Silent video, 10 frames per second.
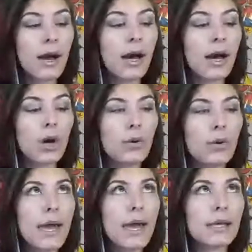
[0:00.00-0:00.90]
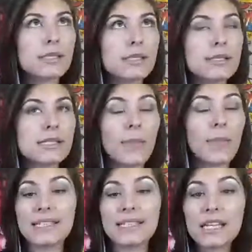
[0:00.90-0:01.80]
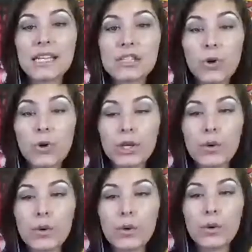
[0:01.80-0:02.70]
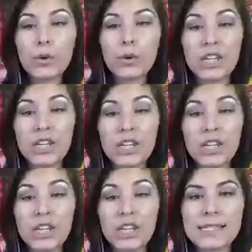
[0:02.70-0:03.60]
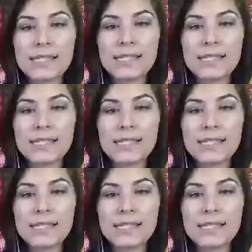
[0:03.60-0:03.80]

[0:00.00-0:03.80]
and some ideas for you in figuring this out.